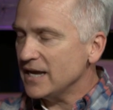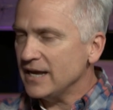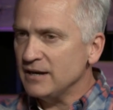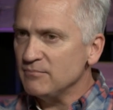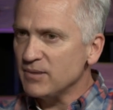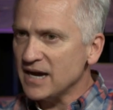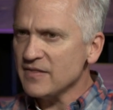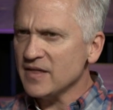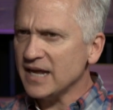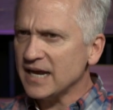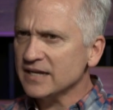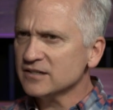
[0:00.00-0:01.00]
And by
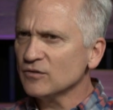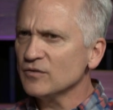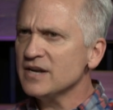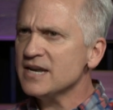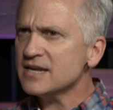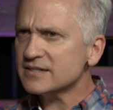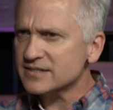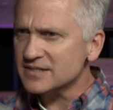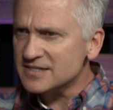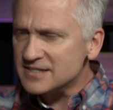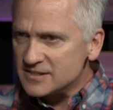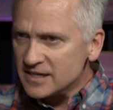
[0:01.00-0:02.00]
that, I don't
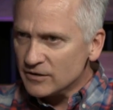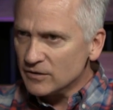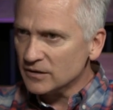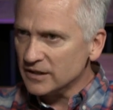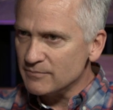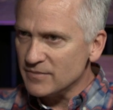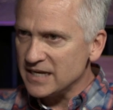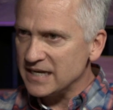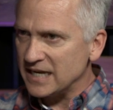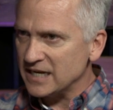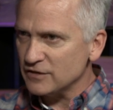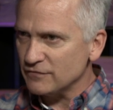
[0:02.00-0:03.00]
necessarily
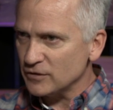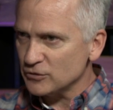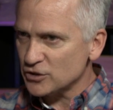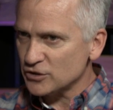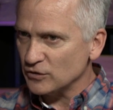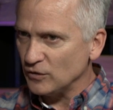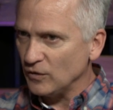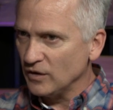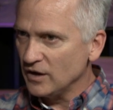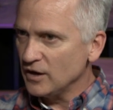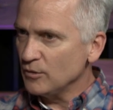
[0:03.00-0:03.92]
mean a devotional,